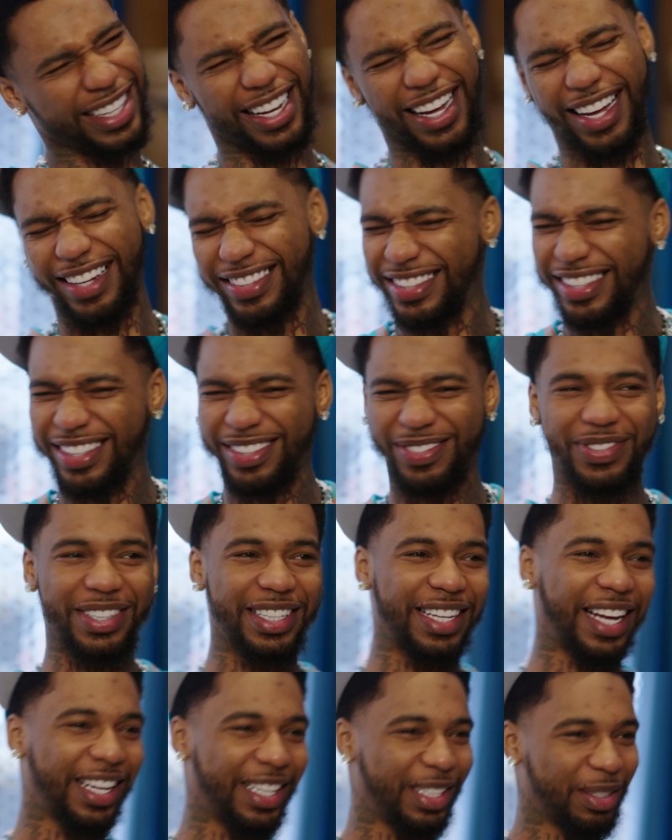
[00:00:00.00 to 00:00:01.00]
I just feel
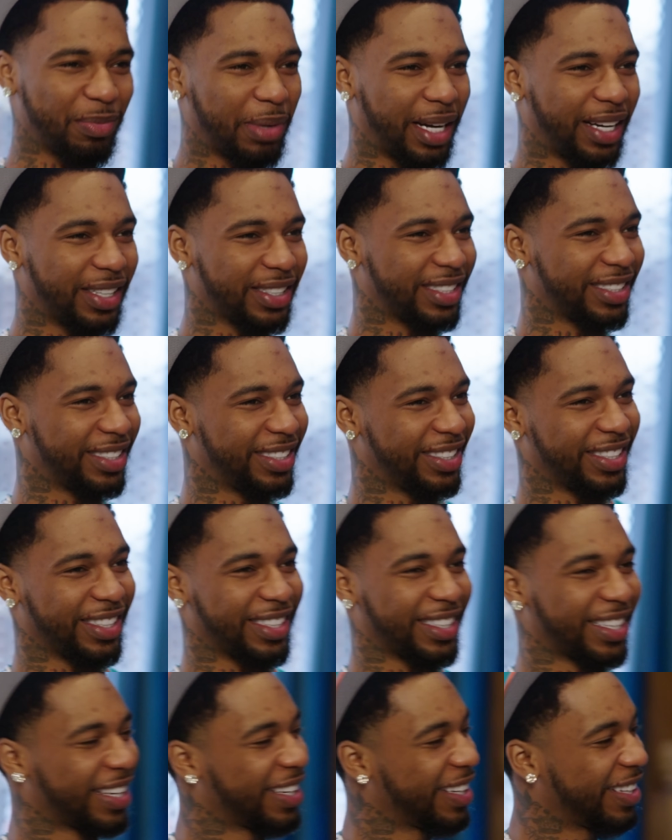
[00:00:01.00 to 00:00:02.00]
like it's Boston here.
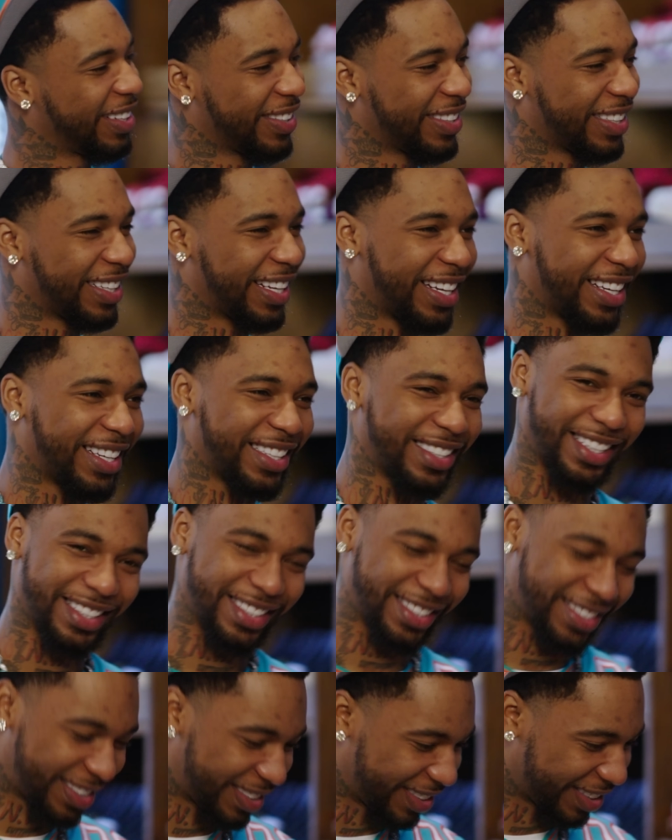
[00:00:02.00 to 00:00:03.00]
I ain't gonna lie.
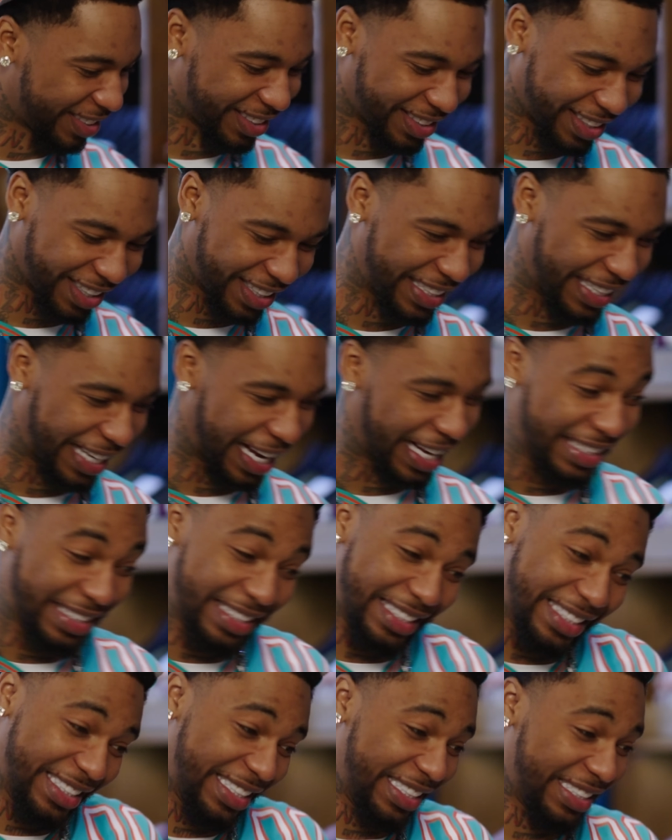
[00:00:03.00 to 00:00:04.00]

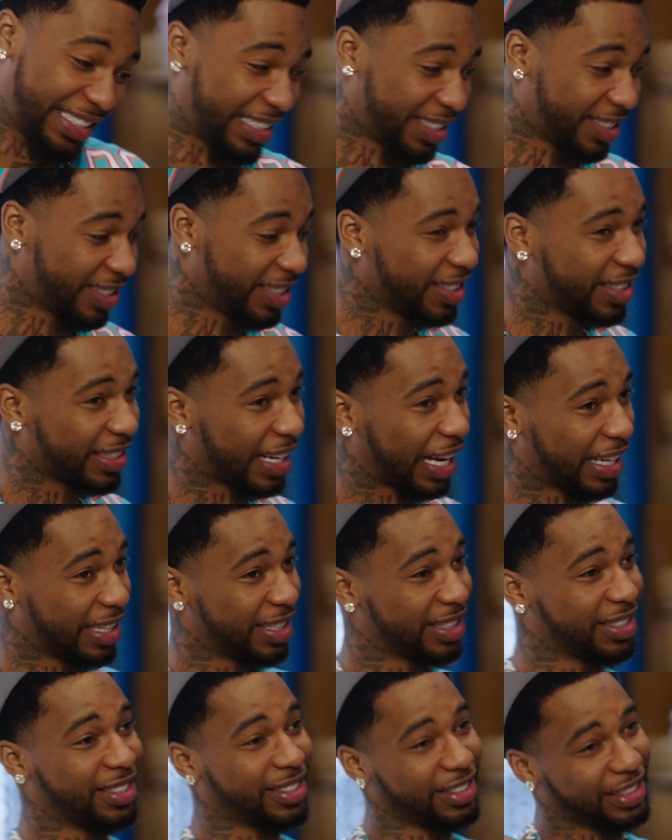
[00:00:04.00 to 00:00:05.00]
It just looked like
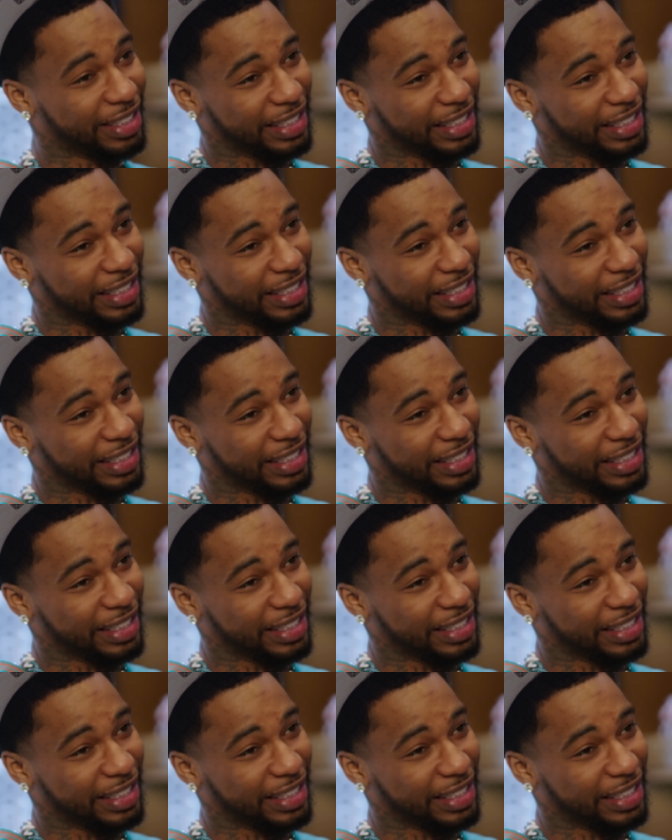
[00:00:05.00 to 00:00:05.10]
it's